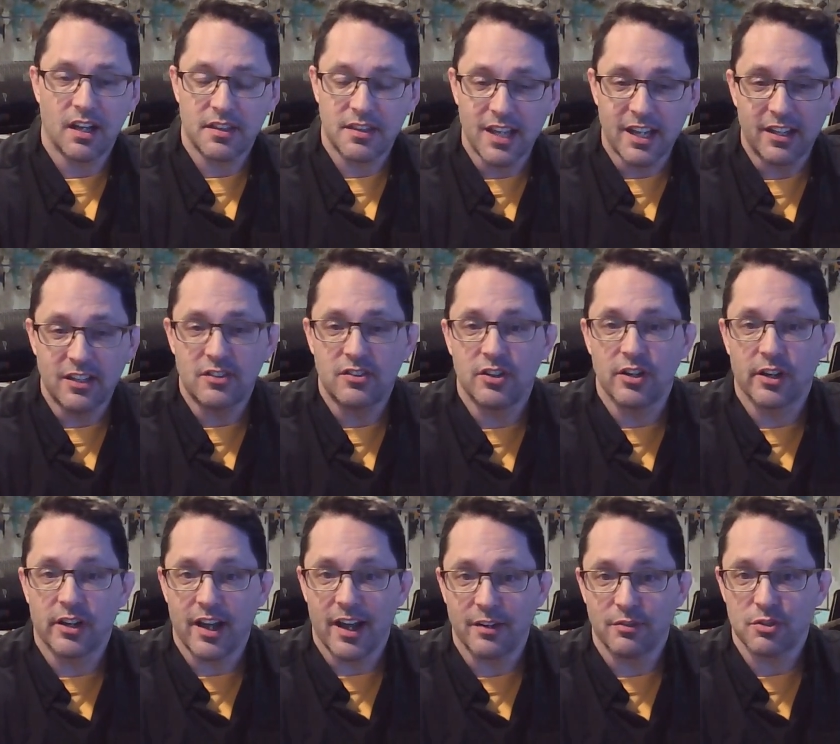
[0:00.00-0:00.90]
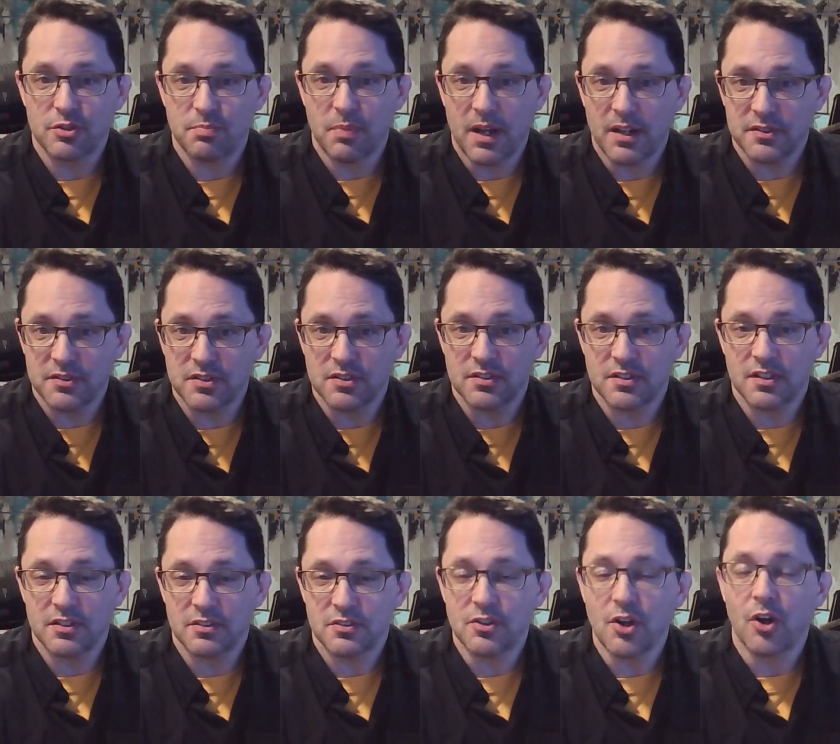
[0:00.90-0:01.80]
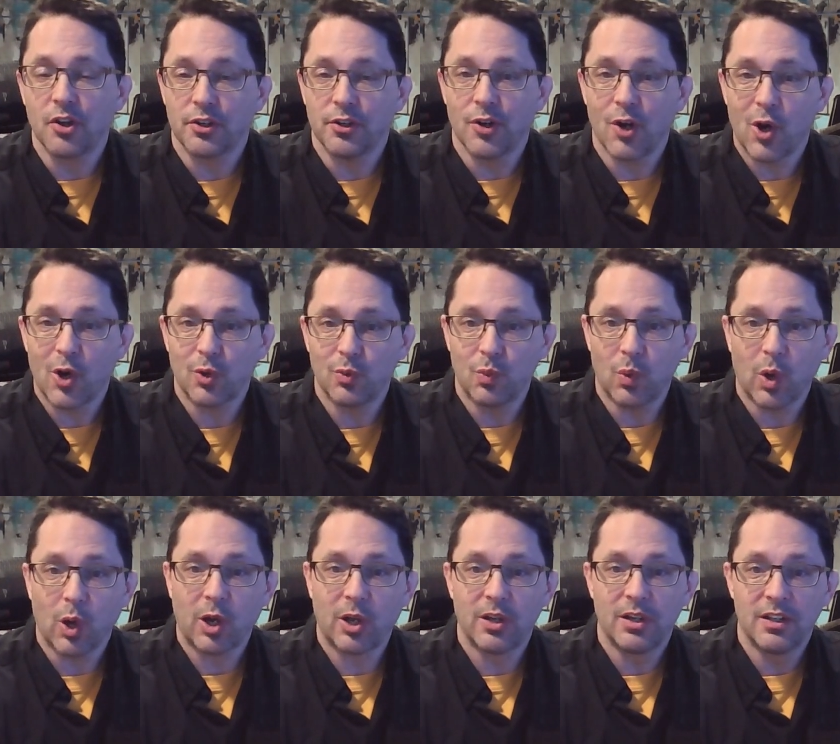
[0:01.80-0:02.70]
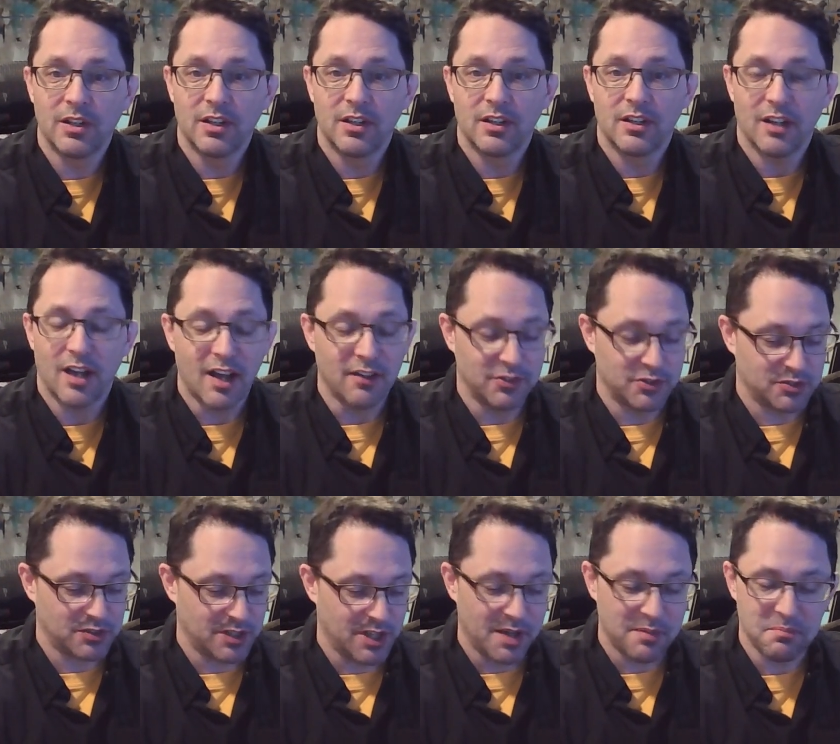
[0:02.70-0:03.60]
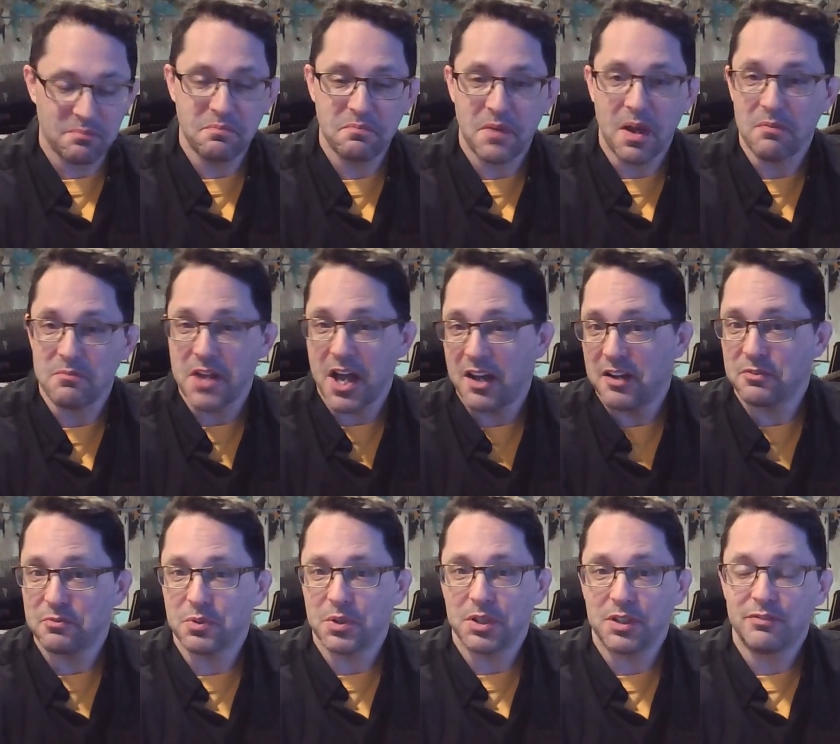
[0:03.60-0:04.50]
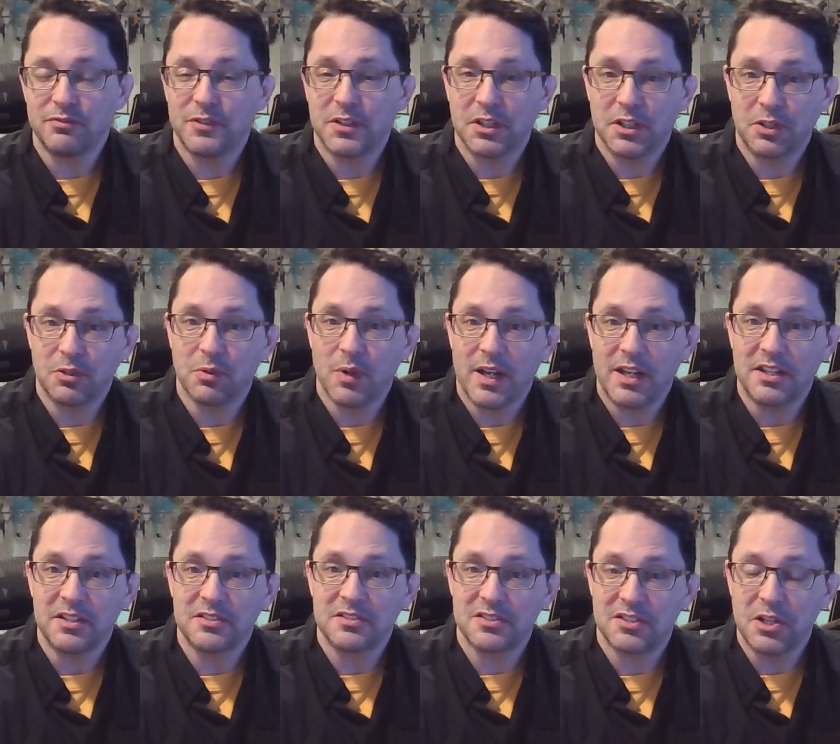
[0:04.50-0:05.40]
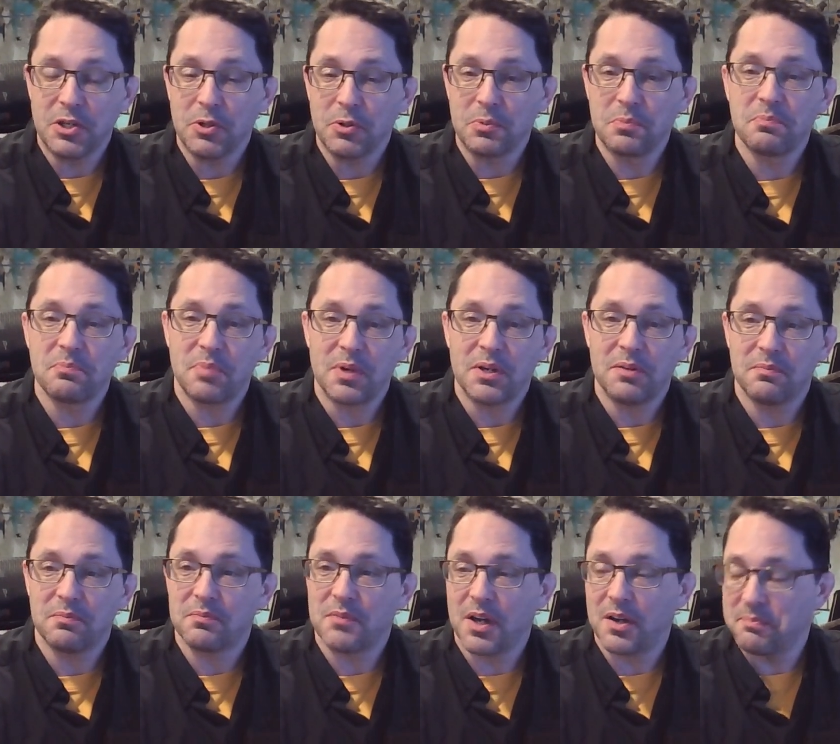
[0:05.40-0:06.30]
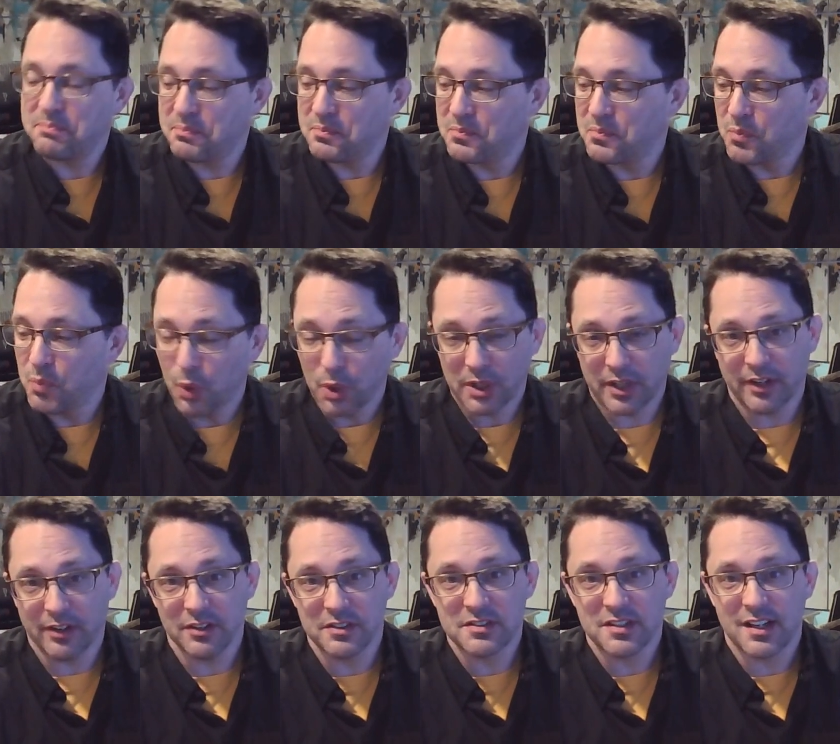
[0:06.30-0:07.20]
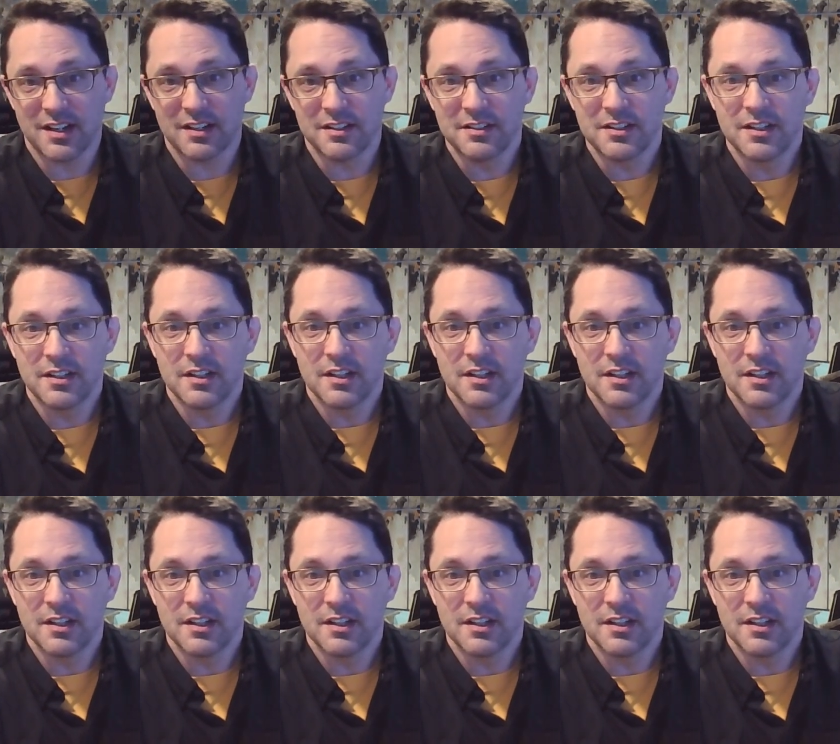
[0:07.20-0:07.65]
Thank you to your kind responses and to all your hard work. Obviously, I'm not really feeling great still, but work carries on.